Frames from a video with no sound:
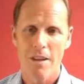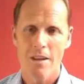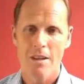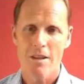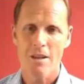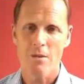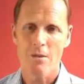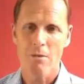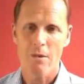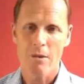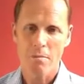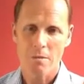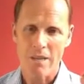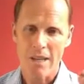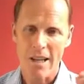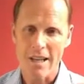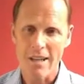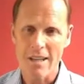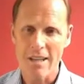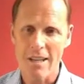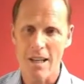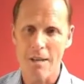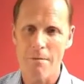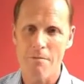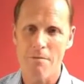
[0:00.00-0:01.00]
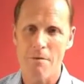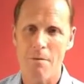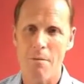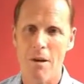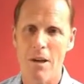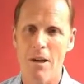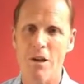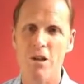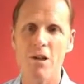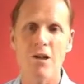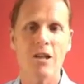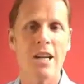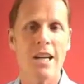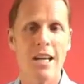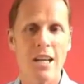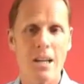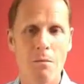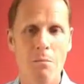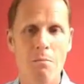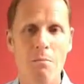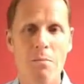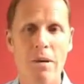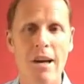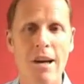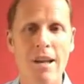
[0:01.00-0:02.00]
So it takes that information and it
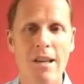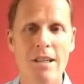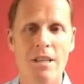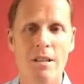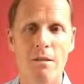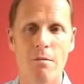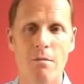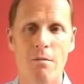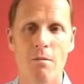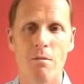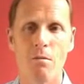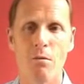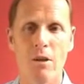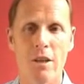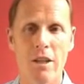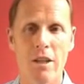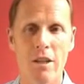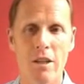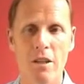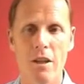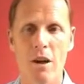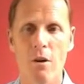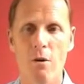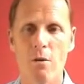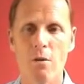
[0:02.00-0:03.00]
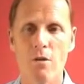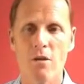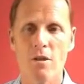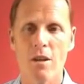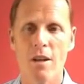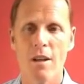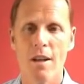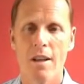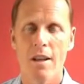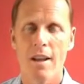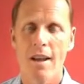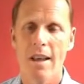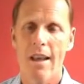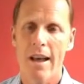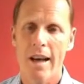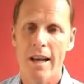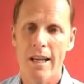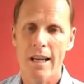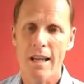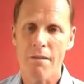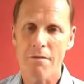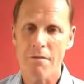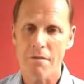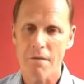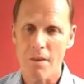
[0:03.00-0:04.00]
compares it with what it knows.
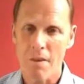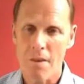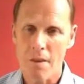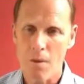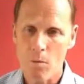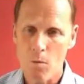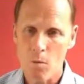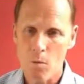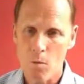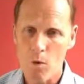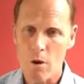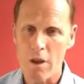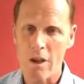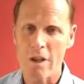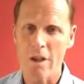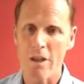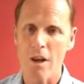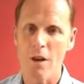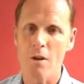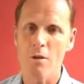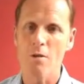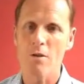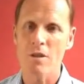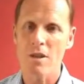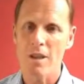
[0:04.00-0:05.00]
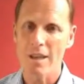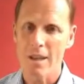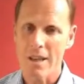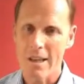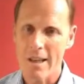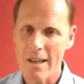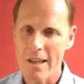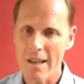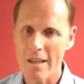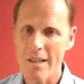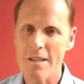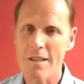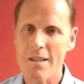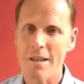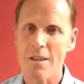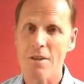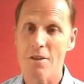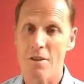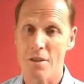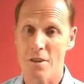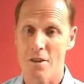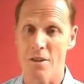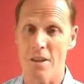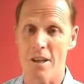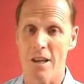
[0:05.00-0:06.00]
And if what it knows is
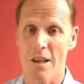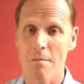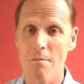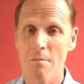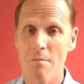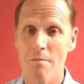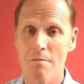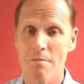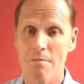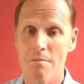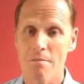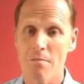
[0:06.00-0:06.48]
the same,